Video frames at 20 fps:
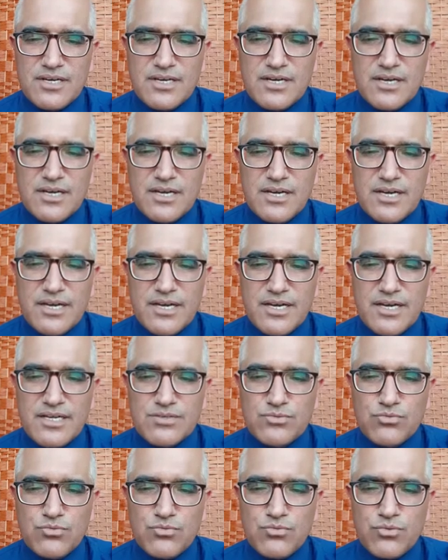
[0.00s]
and
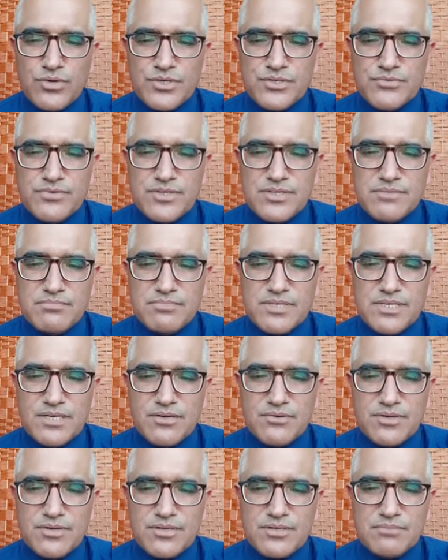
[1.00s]
what will be our
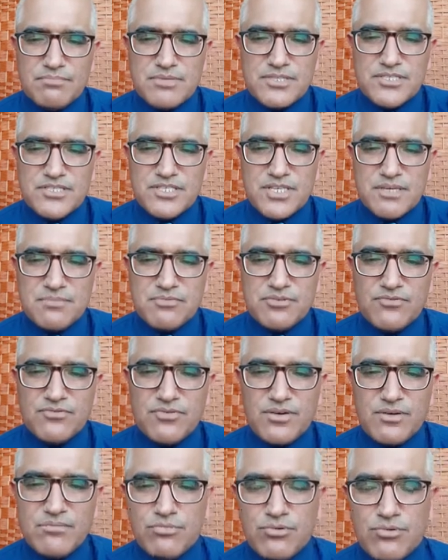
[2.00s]
prescription for
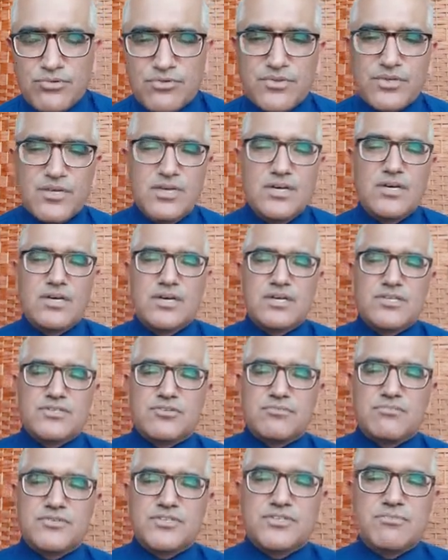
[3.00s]
both? So
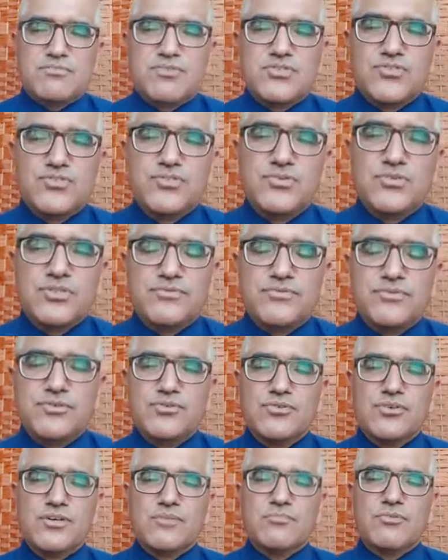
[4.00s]
Mr. Manzoor, if you know
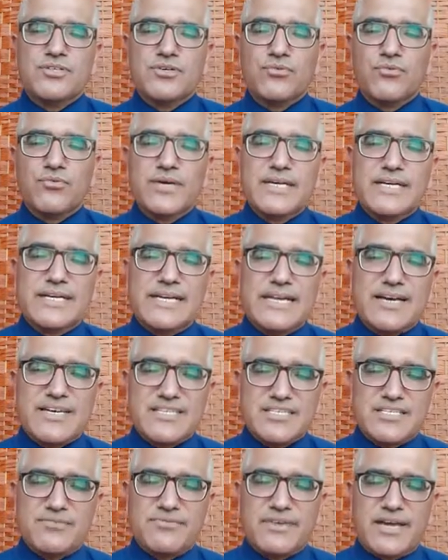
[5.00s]
about the windlass
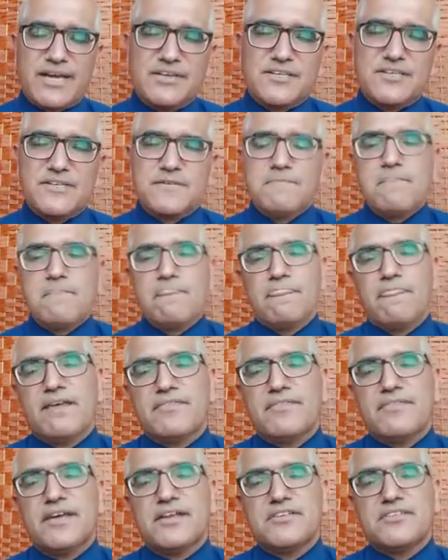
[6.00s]
effect,
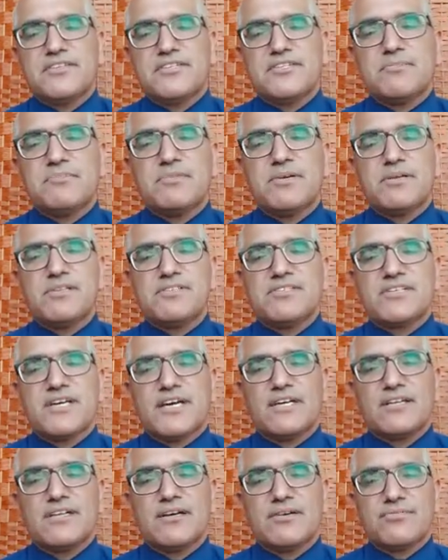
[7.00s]
that is the typical sign
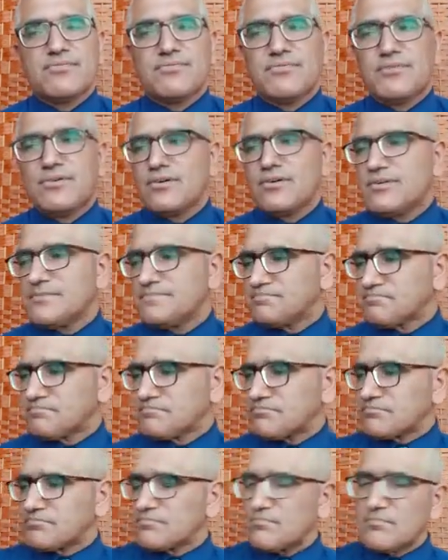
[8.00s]
of
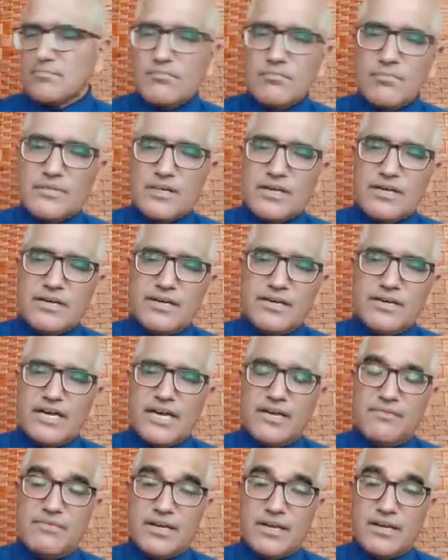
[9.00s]

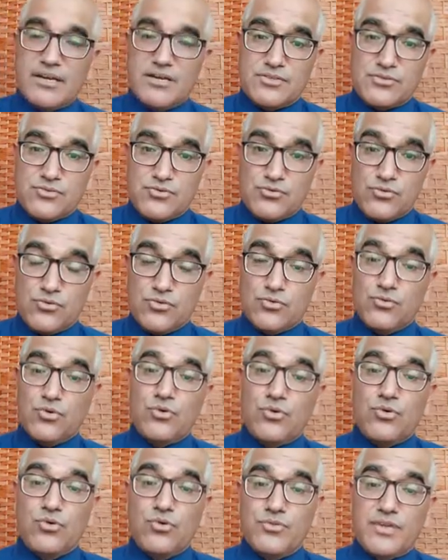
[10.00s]
having to
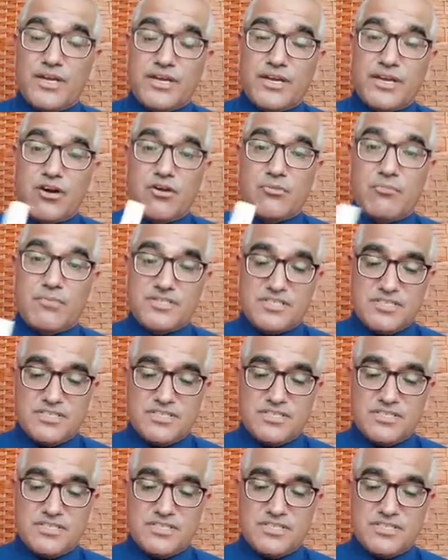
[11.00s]
know that how much is